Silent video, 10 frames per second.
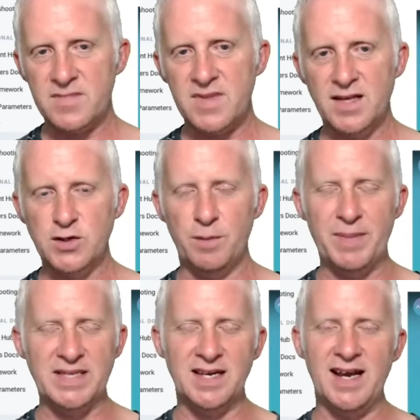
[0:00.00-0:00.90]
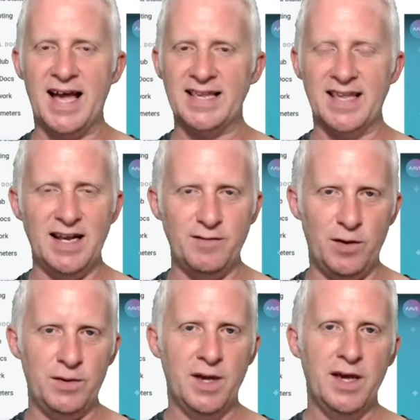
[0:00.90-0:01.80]
So basically at high
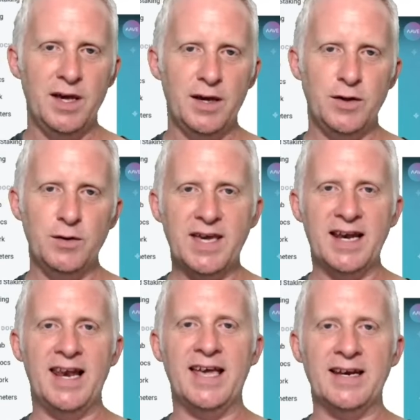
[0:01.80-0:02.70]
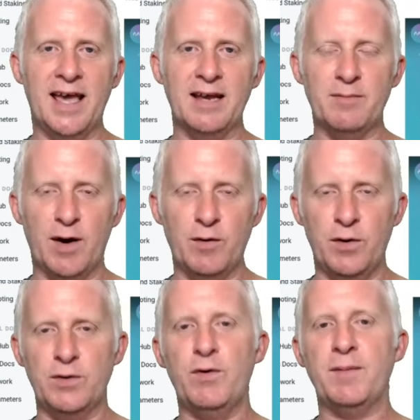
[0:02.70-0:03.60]
level, you can lend and
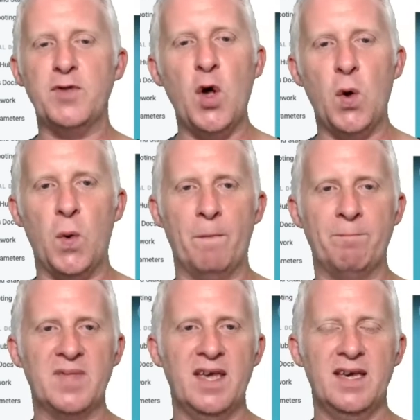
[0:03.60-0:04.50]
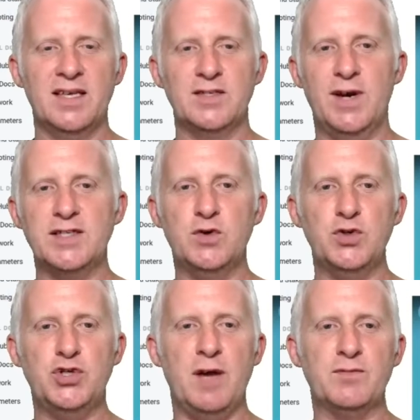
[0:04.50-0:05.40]
borrow crypto. So let's go
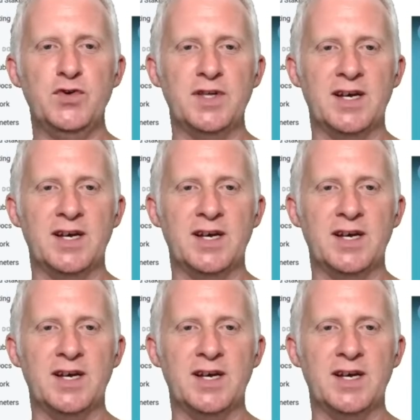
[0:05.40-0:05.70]
jump to the